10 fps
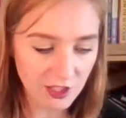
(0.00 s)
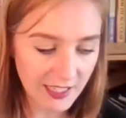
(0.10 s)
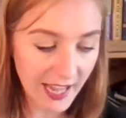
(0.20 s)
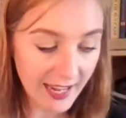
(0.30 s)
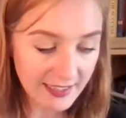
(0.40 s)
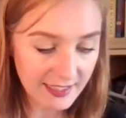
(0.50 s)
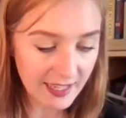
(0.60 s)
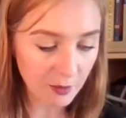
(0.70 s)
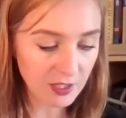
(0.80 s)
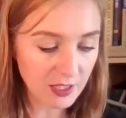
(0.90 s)
decant in
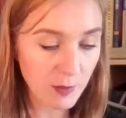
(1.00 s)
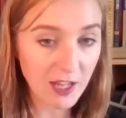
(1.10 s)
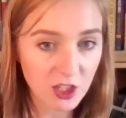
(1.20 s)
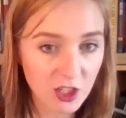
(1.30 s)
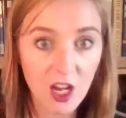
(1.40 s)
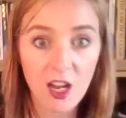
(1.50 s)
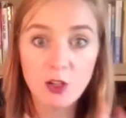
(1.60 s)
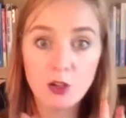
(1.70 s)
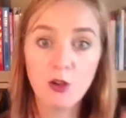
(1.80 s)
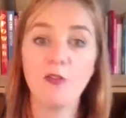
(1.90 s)
there with the spatula,
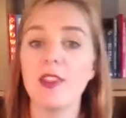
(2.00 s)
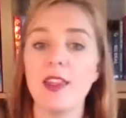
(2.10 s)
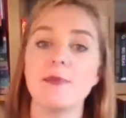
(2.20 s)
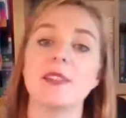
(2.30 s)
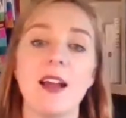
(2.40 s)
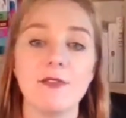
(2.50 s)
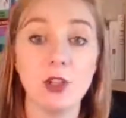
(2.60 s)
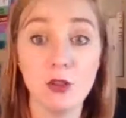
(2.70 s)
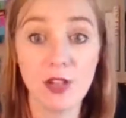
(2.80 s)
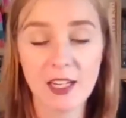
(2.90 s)
enough for them to have
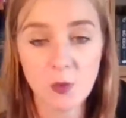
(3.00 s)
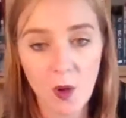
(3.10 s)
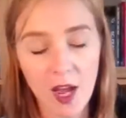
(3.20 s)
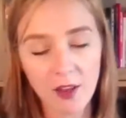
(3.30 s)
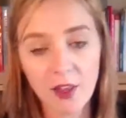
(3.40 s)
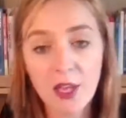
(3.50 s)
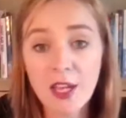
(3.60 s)
2 days worth.